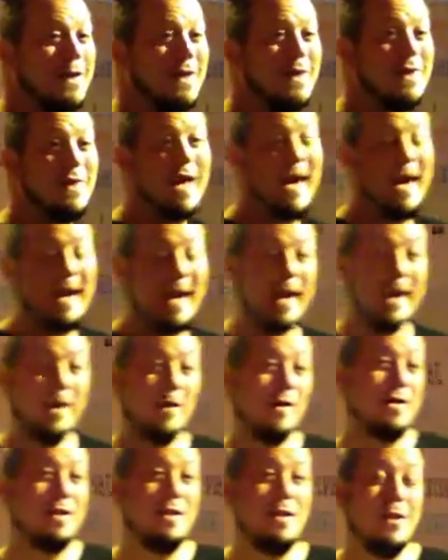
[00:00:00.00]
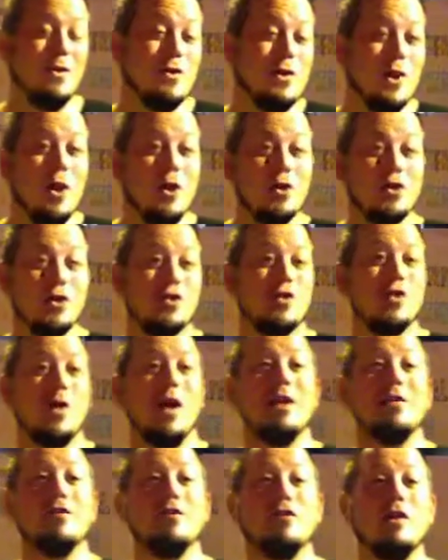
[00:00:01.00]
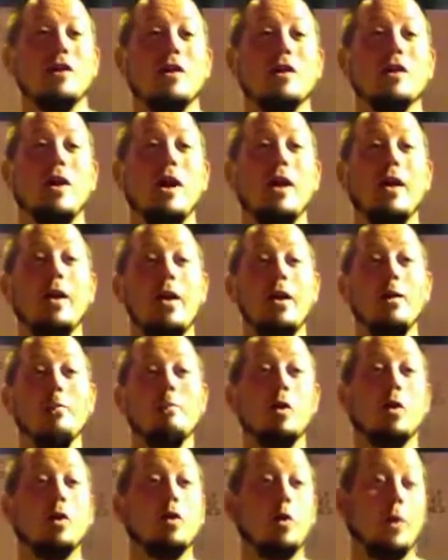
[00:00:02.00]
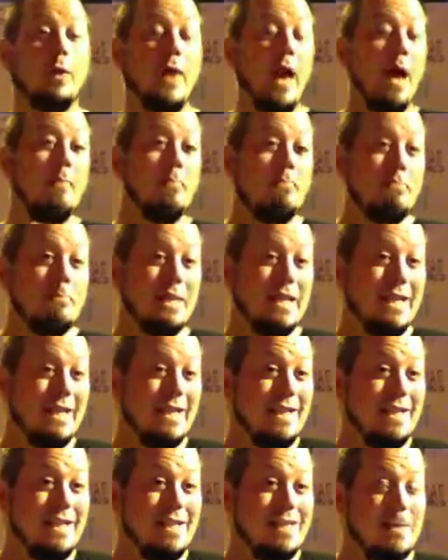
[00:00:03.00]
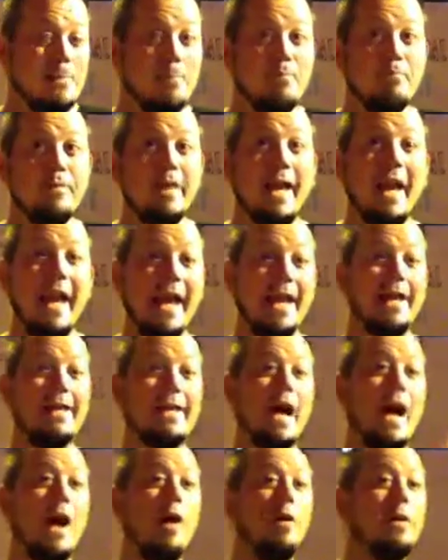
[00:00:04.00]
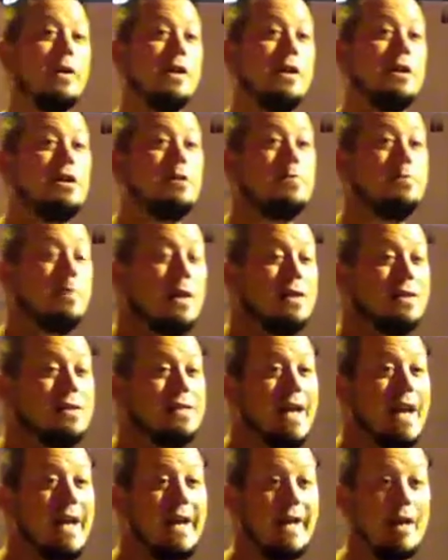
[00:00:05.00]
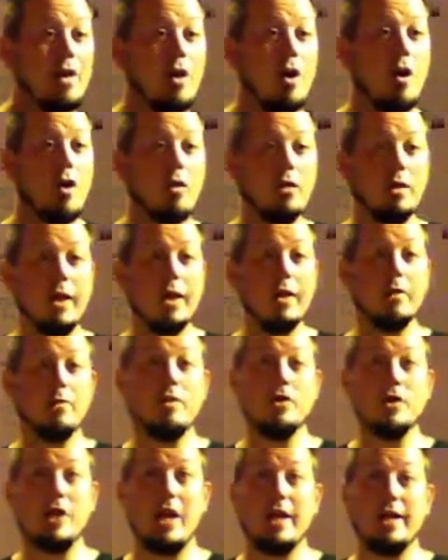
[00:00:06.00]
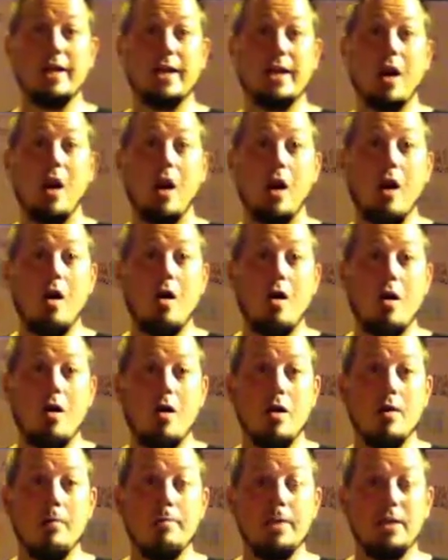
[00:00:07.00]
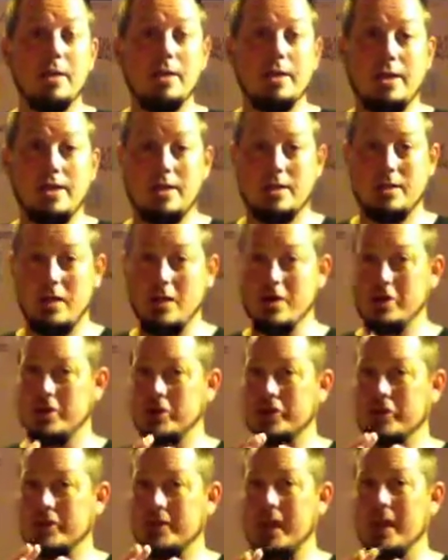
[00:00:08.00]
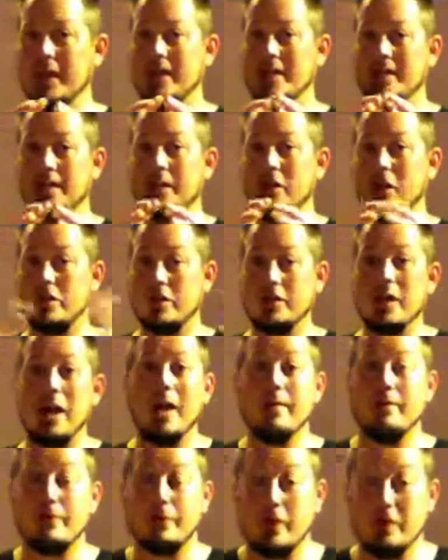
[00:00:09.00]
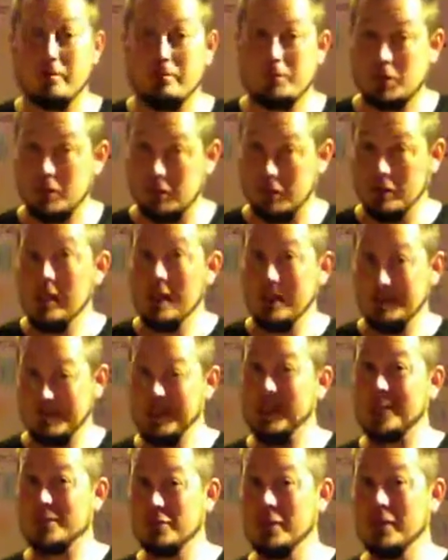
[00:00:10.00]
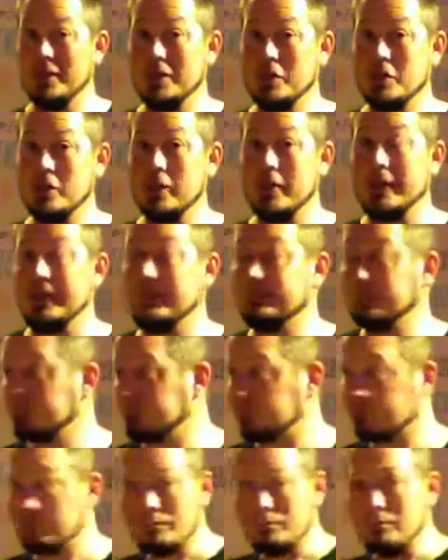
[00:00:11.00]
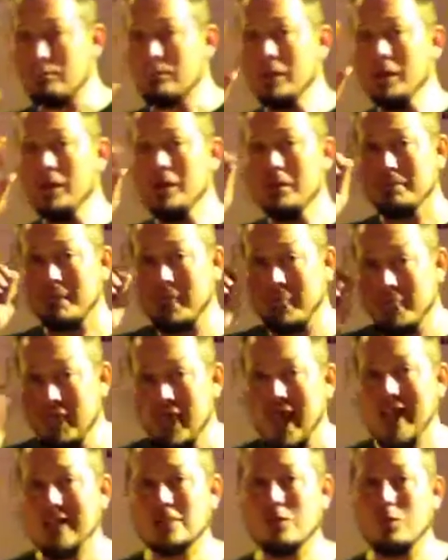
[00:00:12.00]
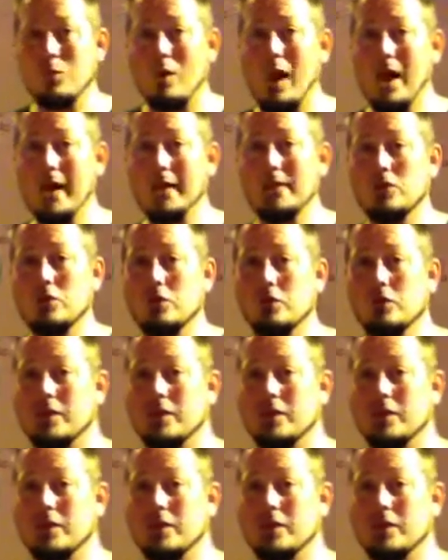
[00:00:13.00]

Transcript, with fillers: in that heritage to try and figure out both what that means and how we express that in our language and in our ability to understand in our time frame. So it gets really tricky. But that's why it's so